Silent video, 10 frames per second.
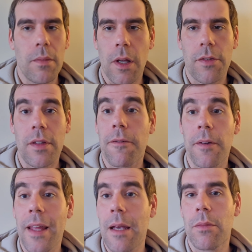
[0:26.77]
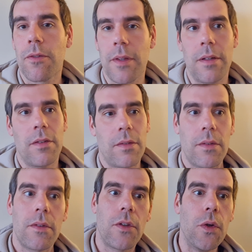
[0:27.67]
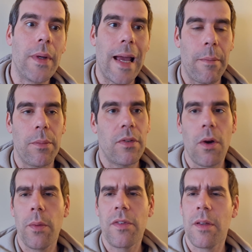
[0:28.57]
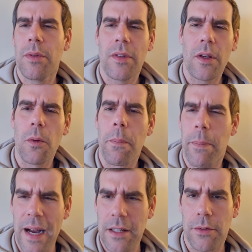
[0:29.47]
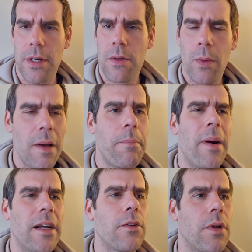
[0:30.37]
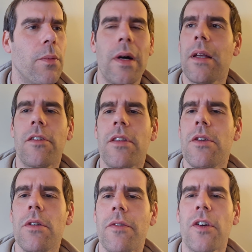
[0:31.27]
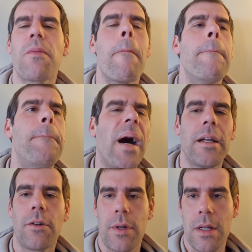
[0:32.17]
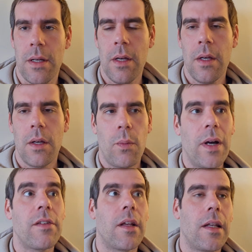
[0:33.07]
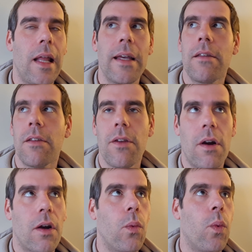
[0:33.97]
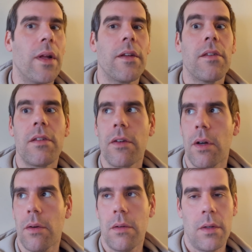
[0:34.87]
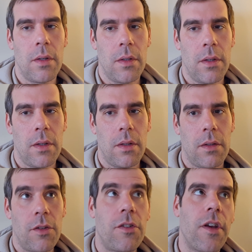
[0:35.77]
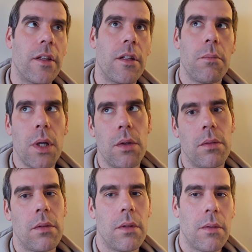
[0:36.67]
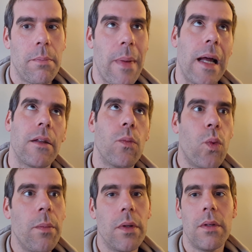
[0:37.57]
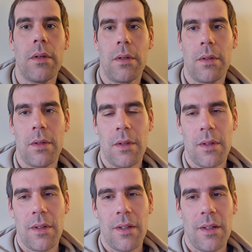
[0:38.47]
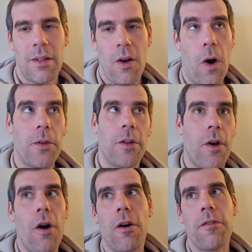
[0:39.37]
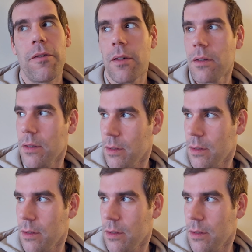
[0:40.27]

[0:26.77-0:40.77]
lots of different names for these two camps. It always seems to go binary. Why binary? Why is the universe binary? Why is it light and dark, 1 and 0, sun and moon, man and woman, on and off?